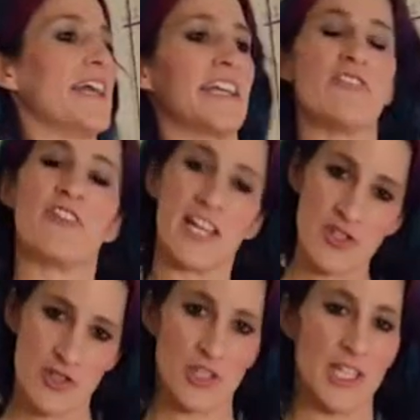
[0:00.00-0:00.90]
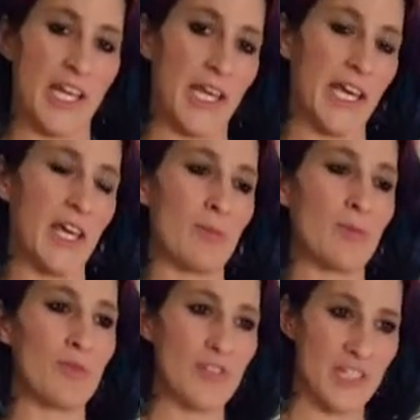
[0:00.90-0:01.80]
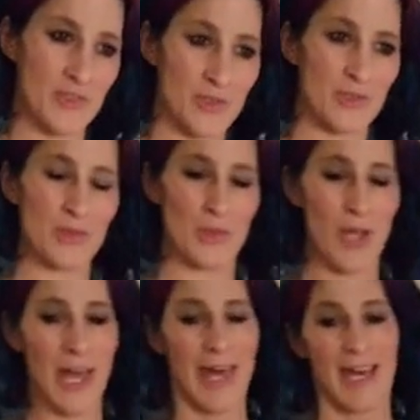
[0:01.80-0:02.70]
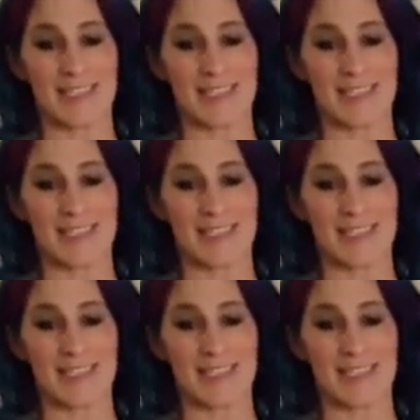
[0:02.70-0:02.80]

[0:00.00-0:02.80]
then eventually it moved into